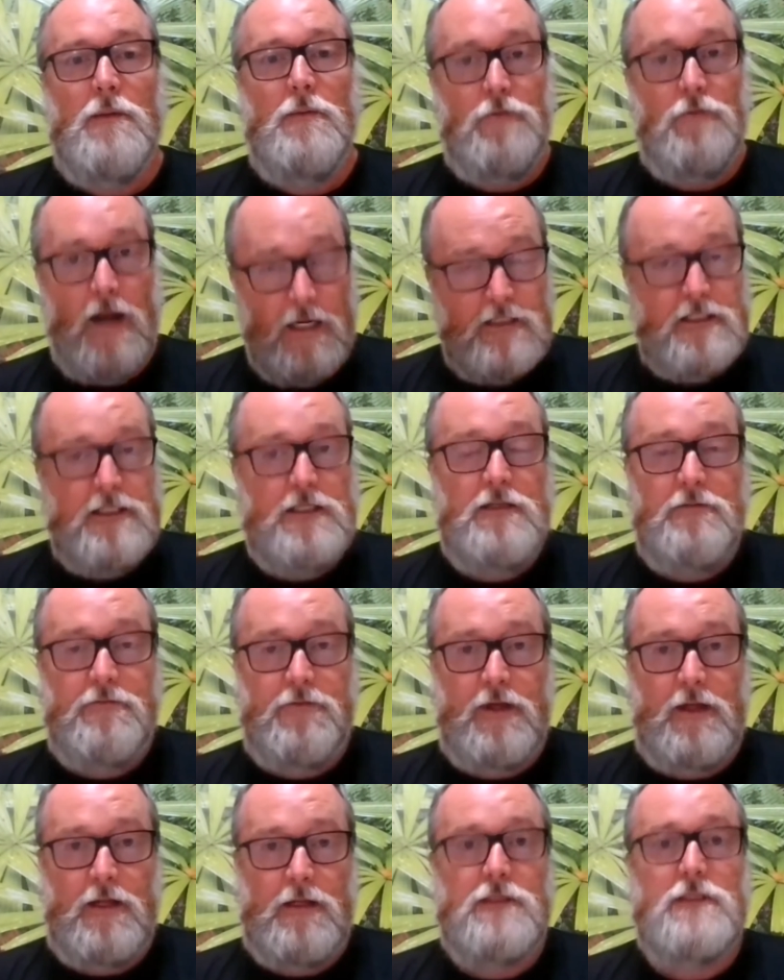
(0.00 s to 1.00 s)
raising the
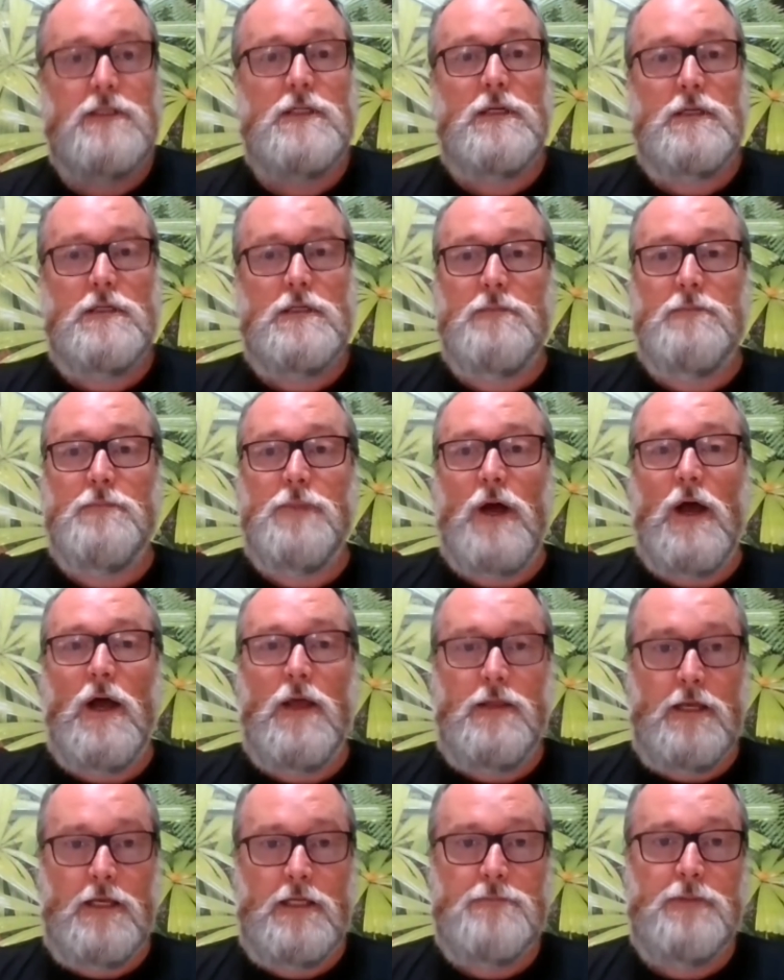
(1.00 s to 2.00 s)
funds to buy
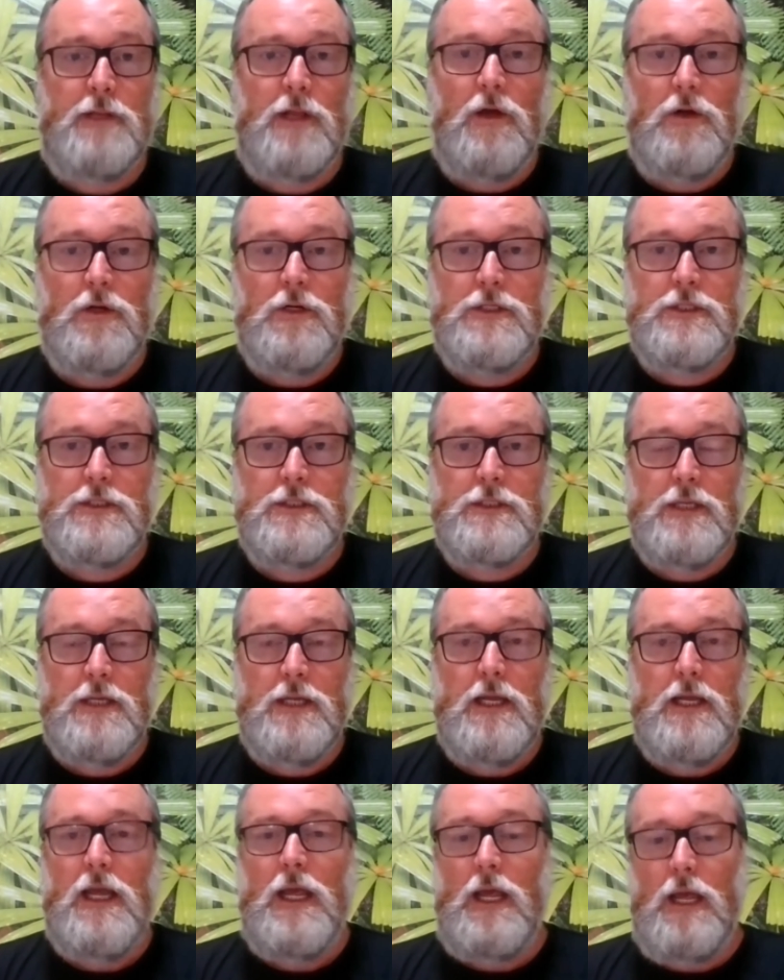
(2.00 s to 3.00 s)
these blocks.
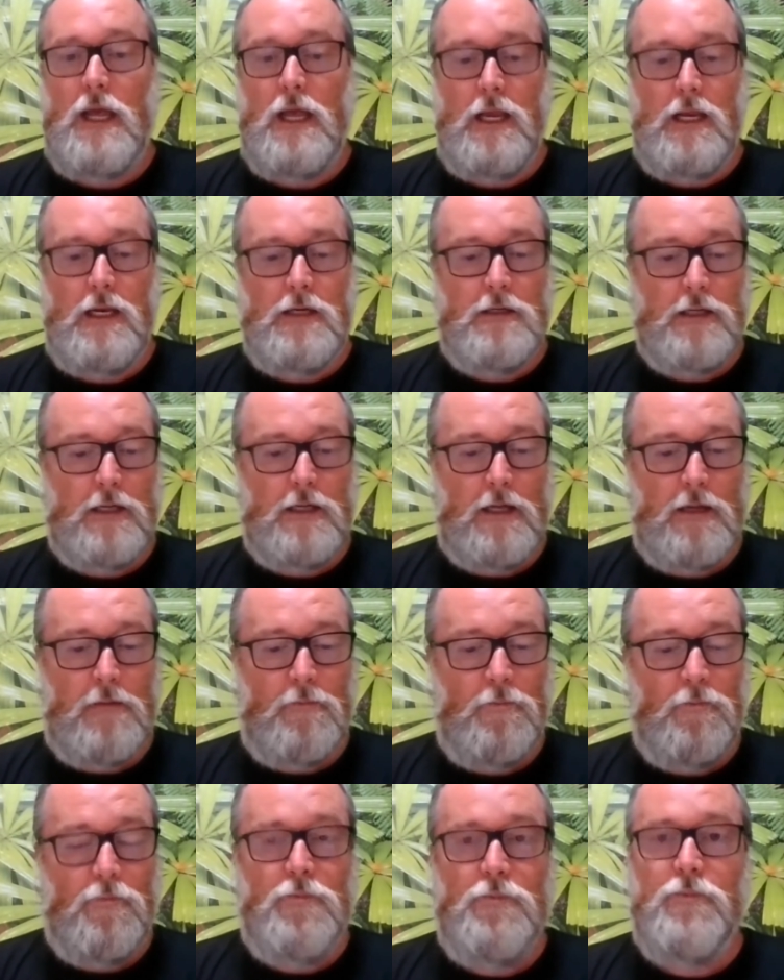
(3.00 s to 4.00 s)
And
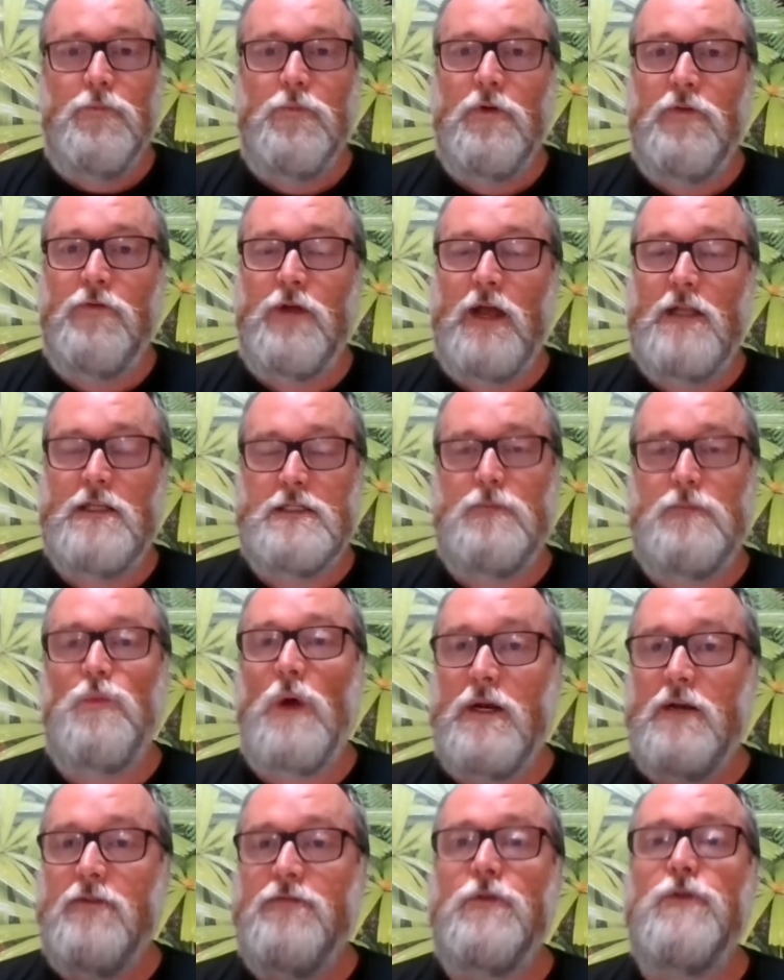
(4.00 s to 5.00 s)
we've had some
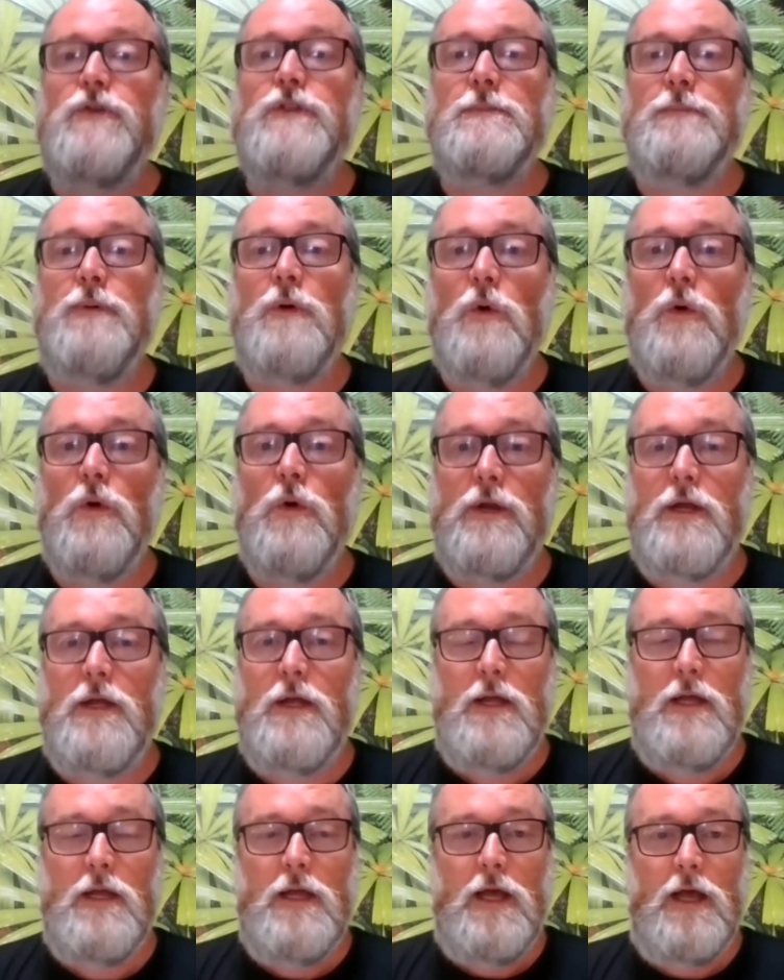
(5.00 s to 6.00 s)
wonderful support
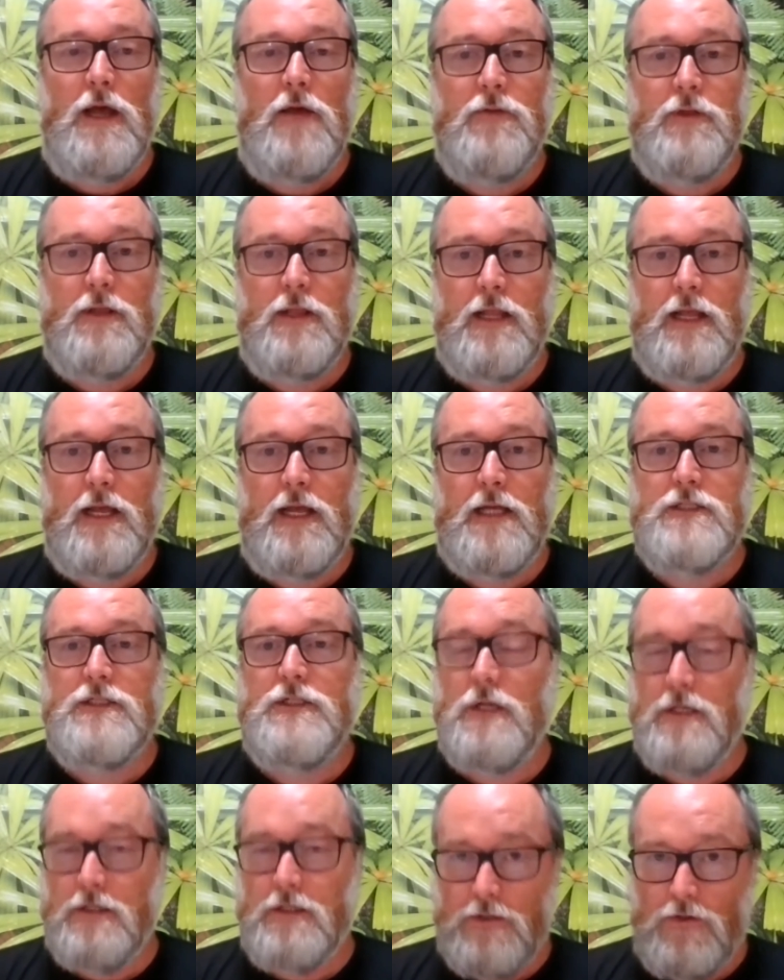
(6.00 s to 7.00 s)
over the
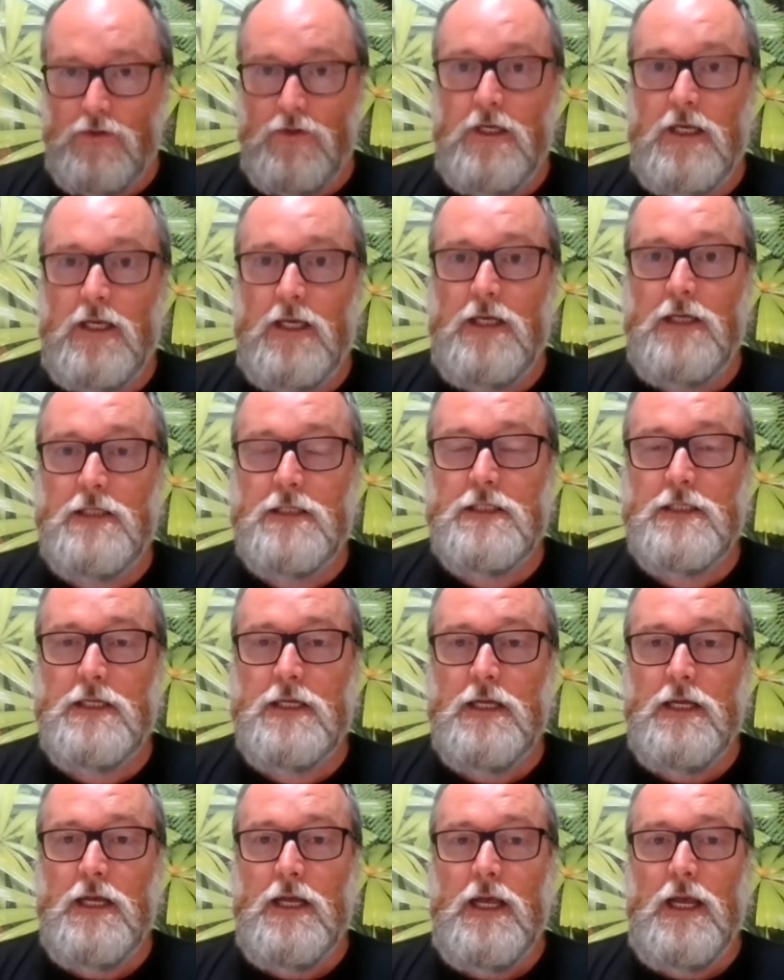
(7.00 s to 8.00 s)
last 2
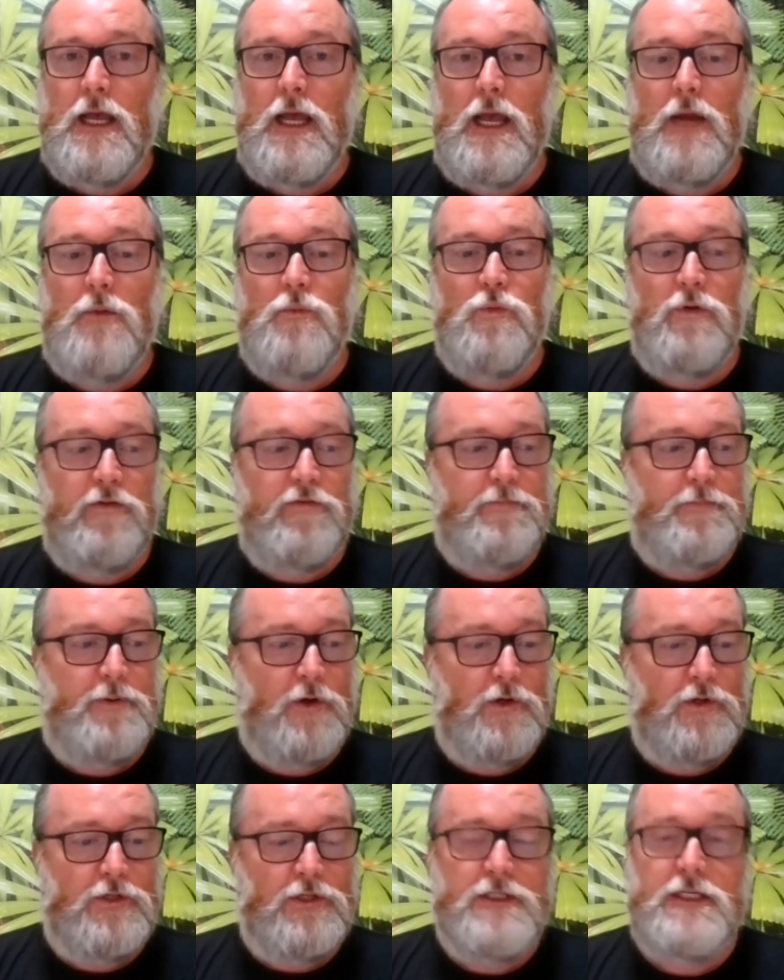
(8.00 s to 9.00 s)
years, and we've
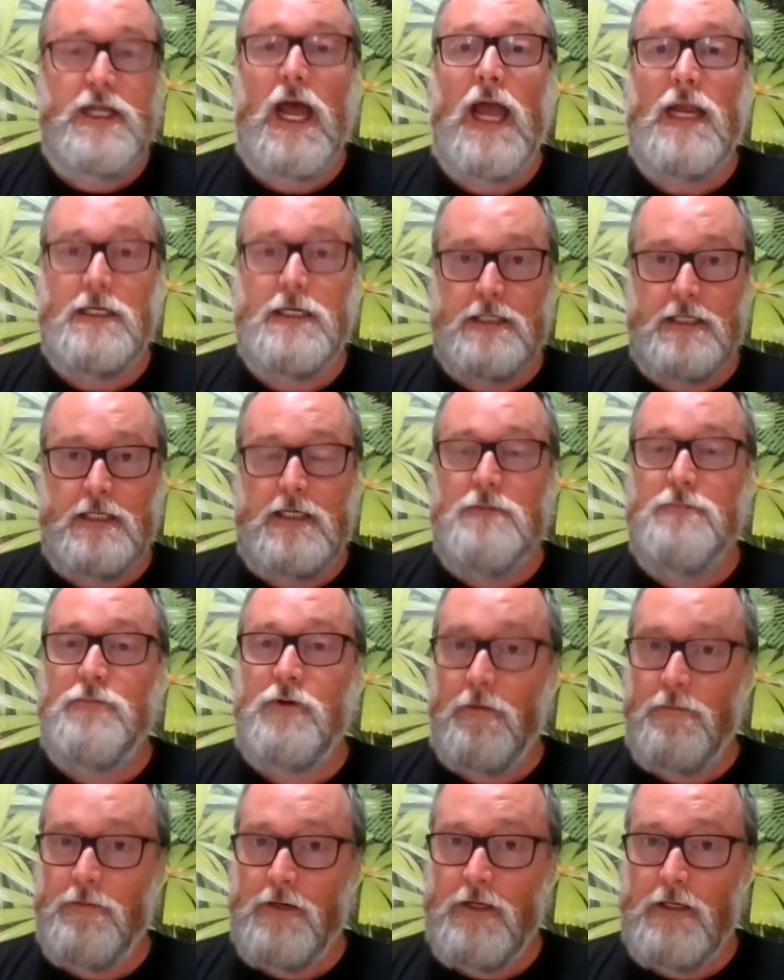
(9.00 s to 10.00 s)
purchased 18
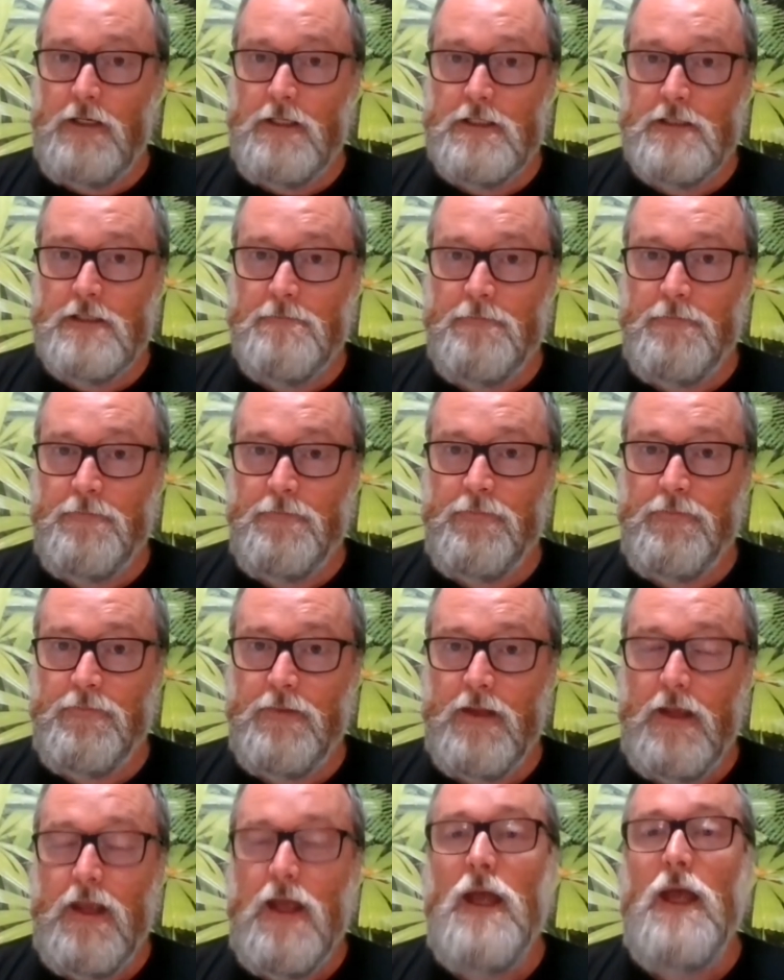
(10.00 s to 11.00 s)
properties.
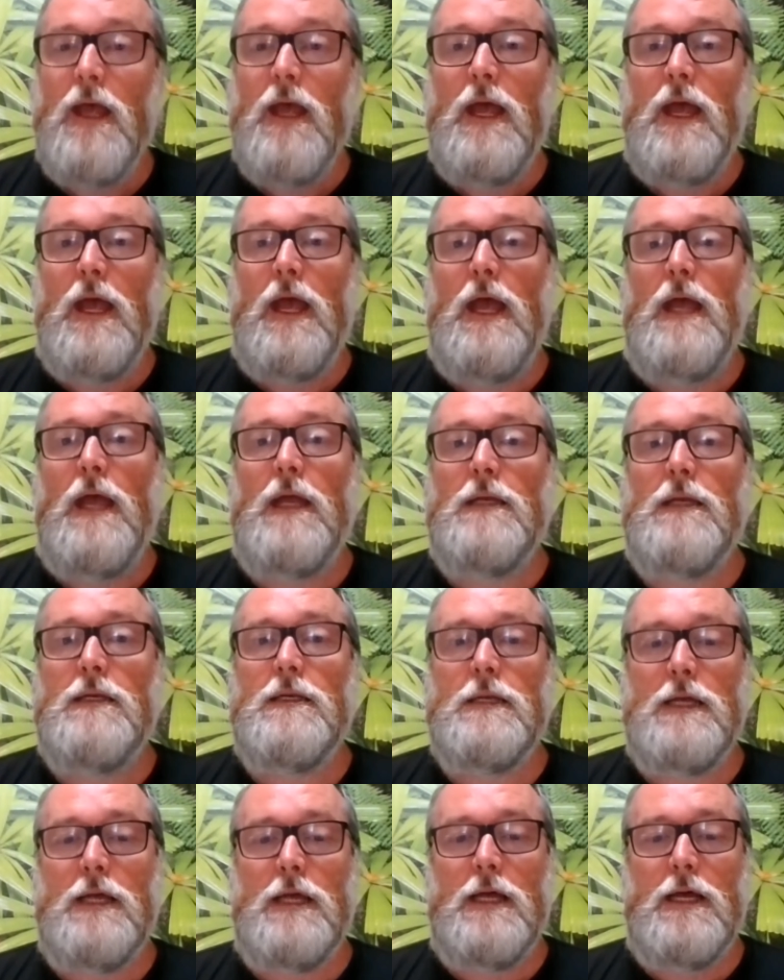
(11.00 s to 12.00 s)

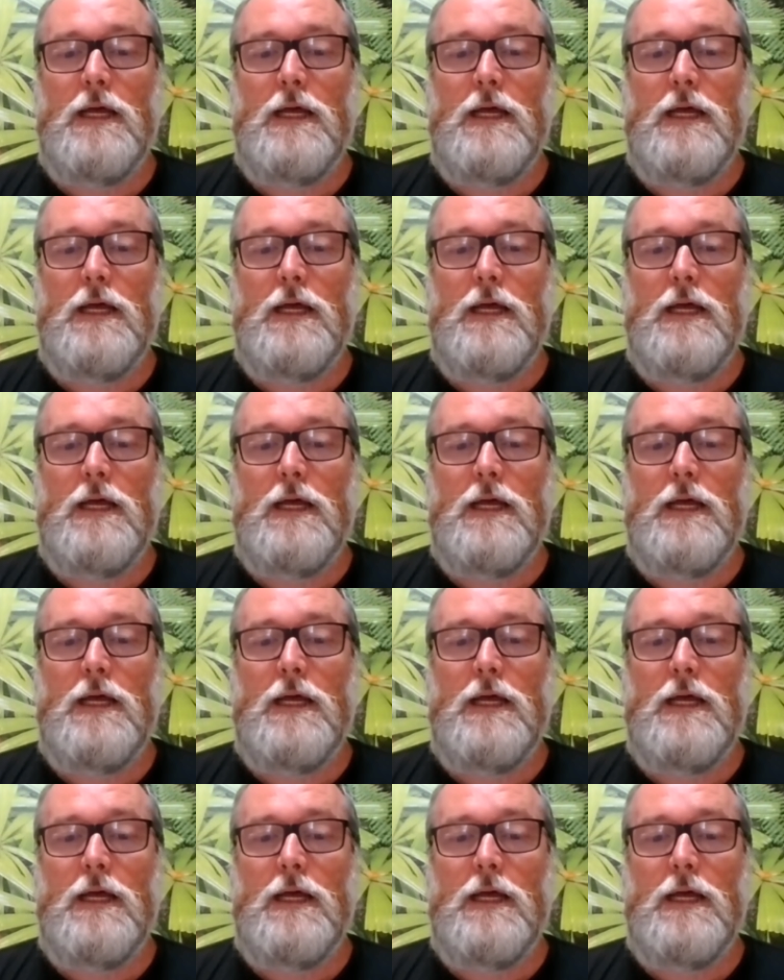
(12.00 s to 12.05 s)
And